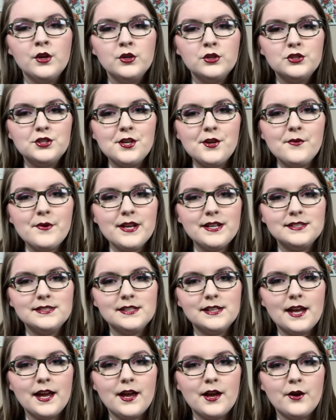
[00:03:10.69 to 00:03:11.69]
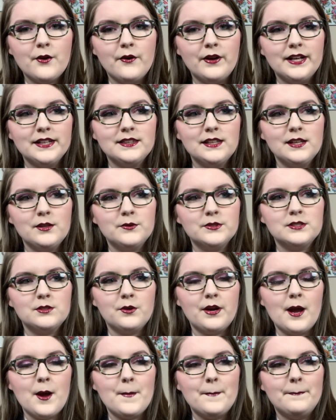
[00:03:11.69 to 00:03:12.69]
2 weeks ago, I think it was
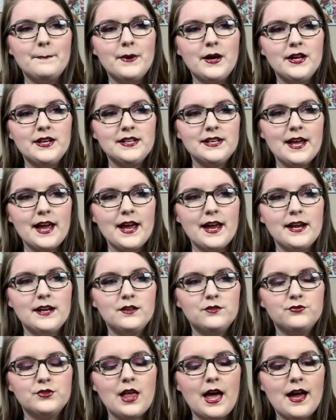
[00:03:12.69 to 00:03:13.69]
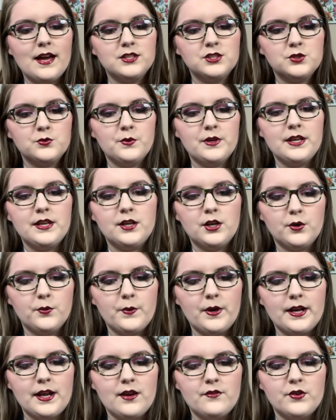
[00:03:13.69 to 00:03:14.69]
around Monday of last week or
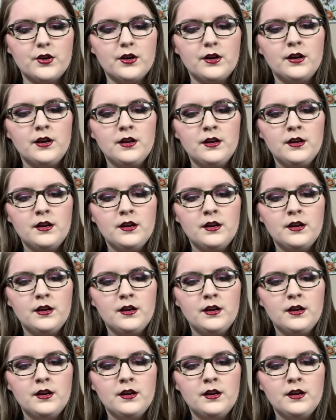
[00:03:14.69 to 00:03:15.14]
whatever.